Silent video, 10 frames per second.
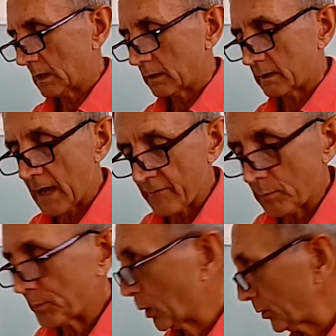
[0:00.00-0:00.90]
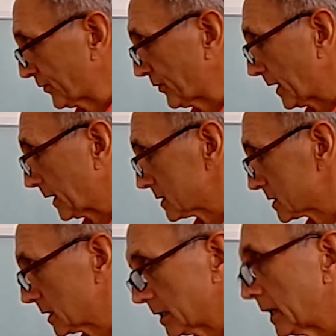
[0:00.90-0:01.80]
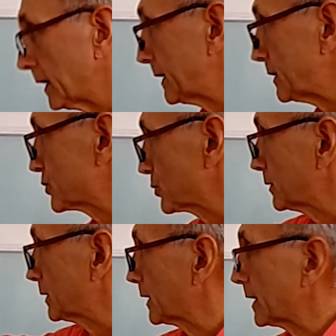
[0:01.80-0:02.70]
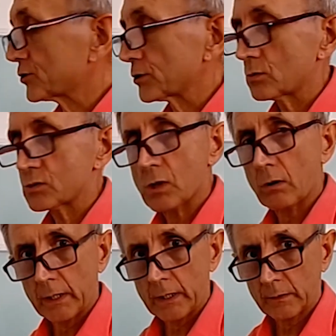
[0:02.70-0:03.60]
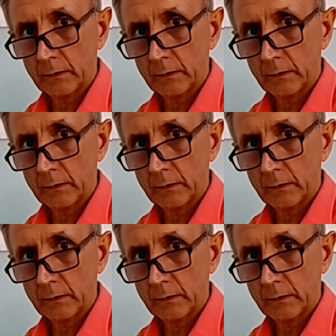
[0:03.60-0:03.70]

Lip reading: Never put things into an electrical socket.